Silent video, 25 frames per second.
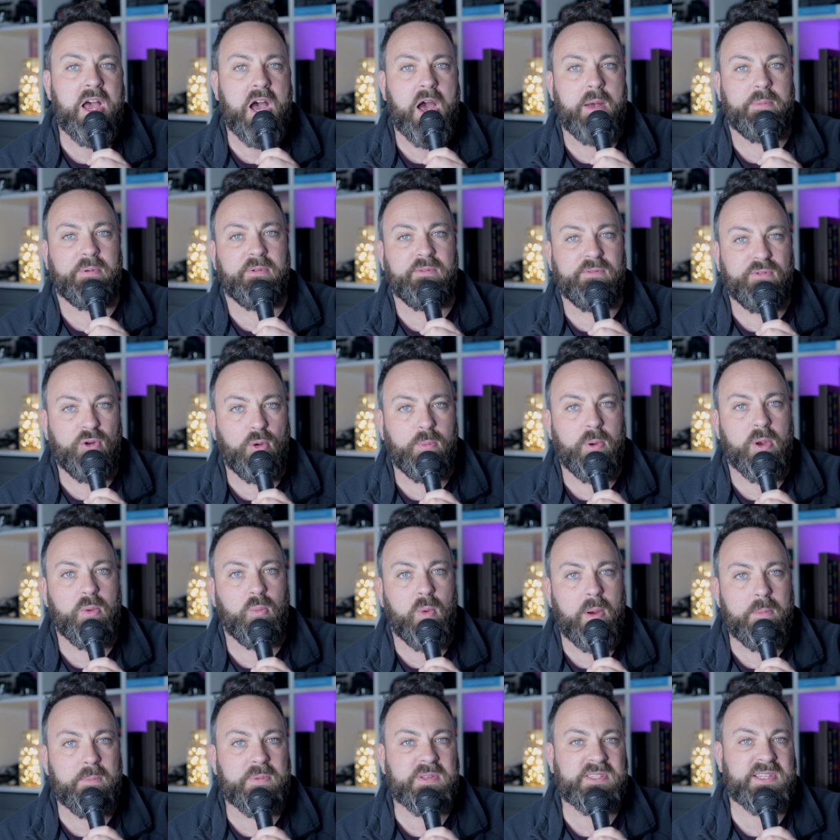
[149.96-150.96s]
up from
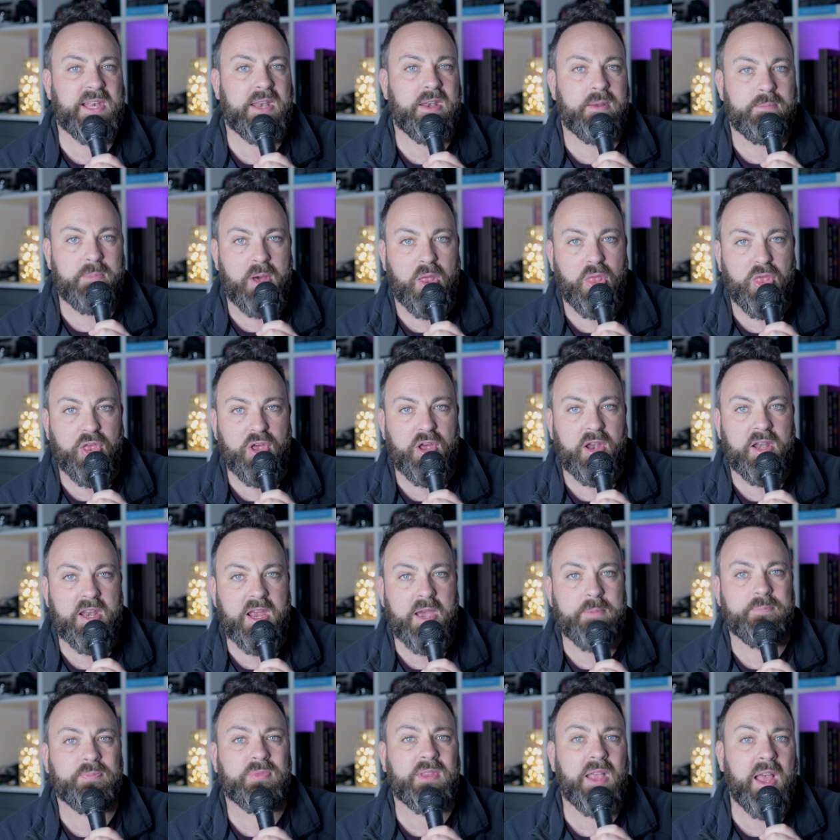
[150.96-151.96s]
4.1% a month
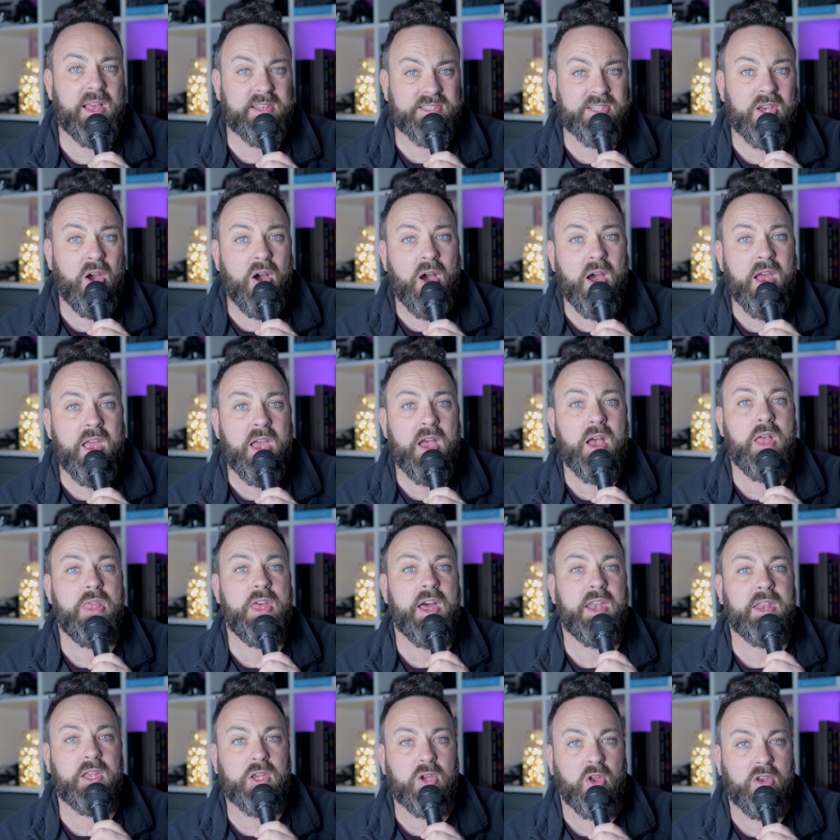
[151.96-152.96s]
earlier. That's higher
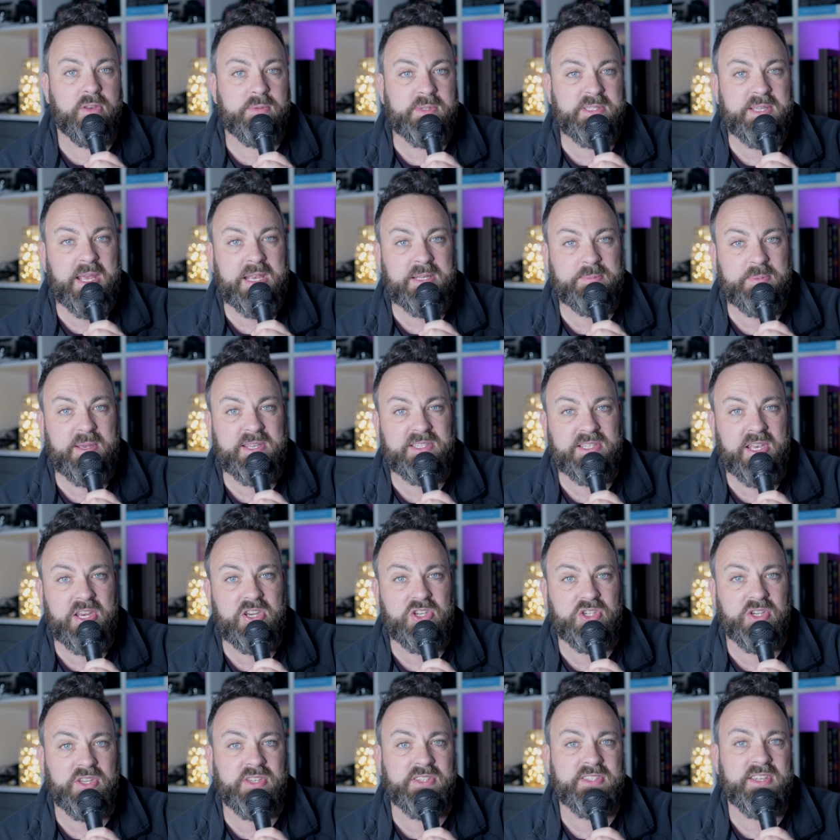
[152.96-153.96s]
than economists'
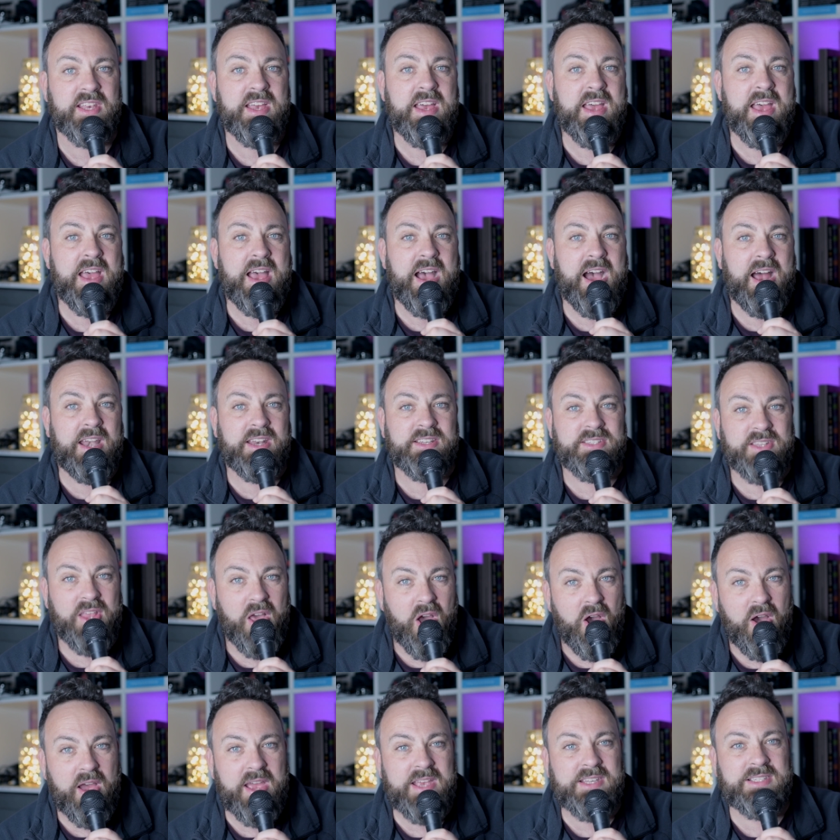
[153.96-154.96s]
expectations, and it's the
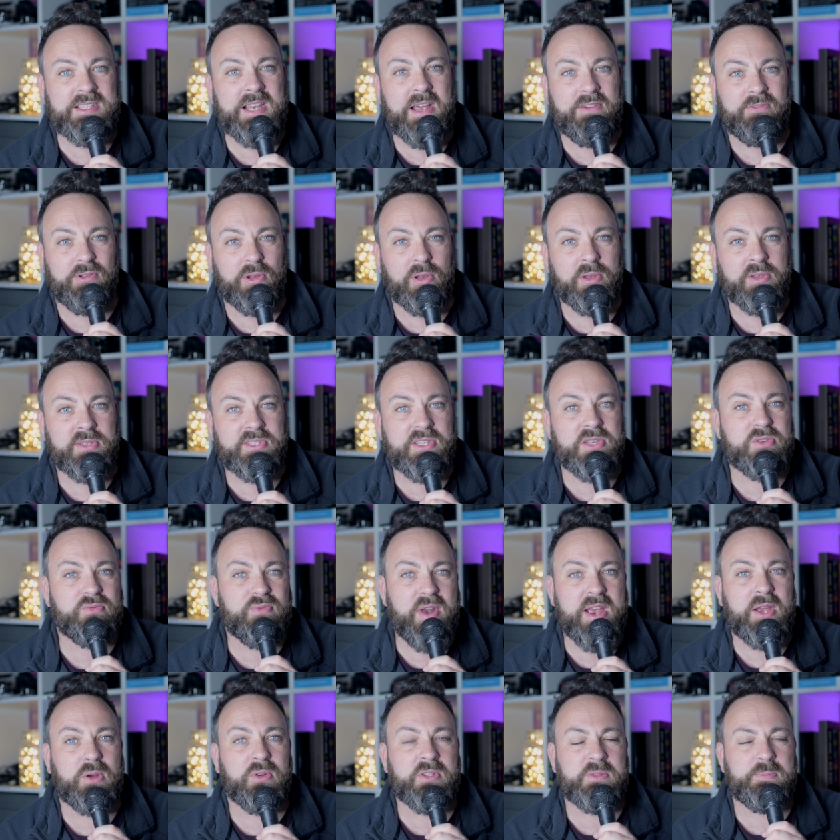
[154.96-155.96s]
highest level since
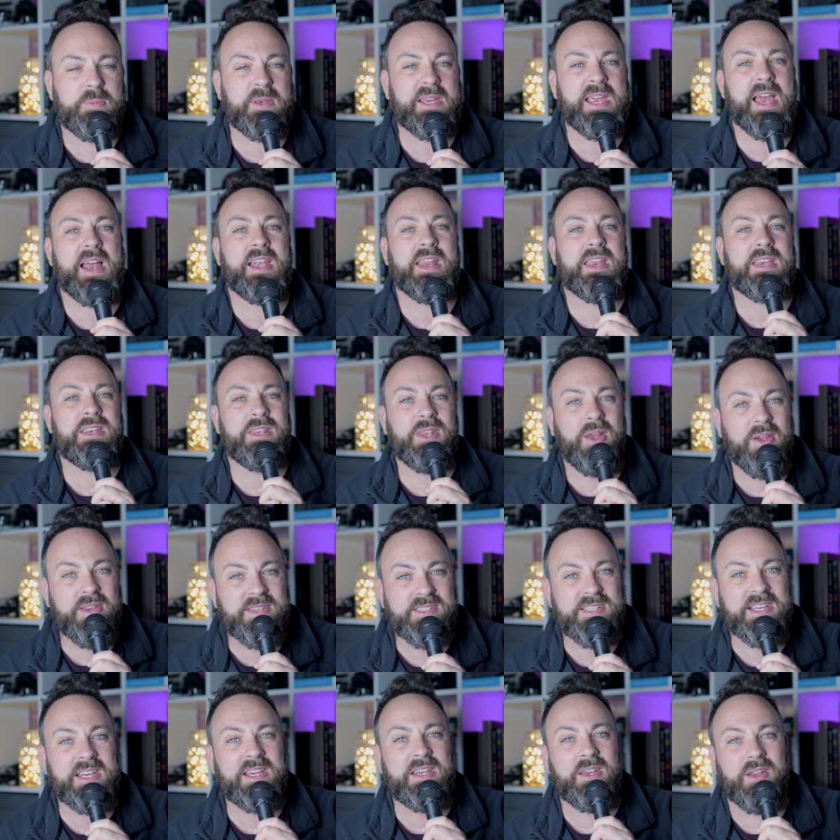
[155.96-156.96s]
records began in
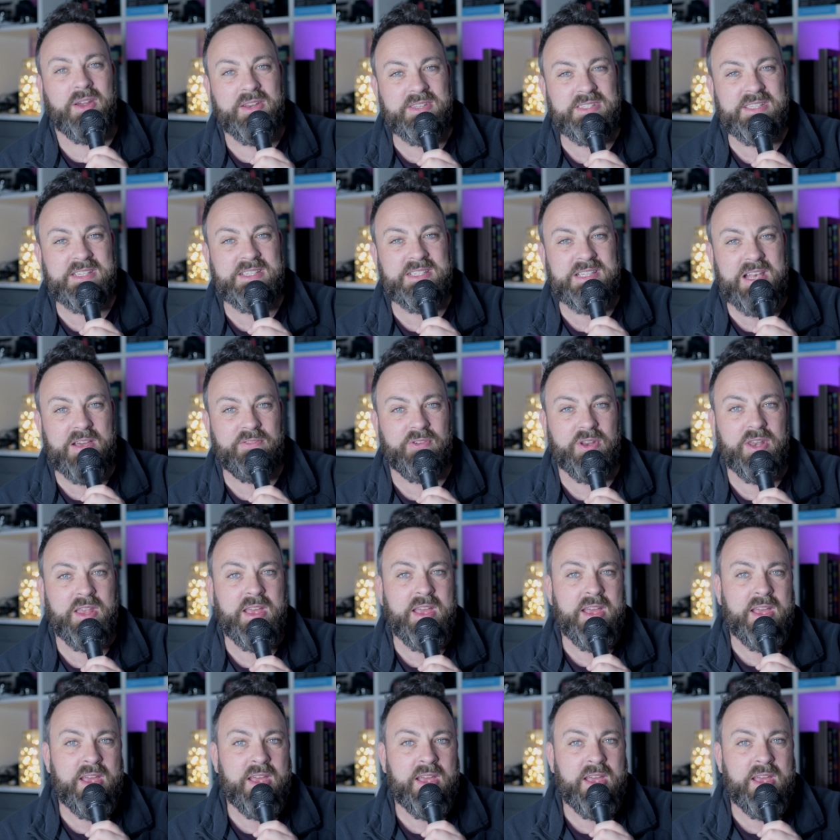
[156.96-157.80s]
1997,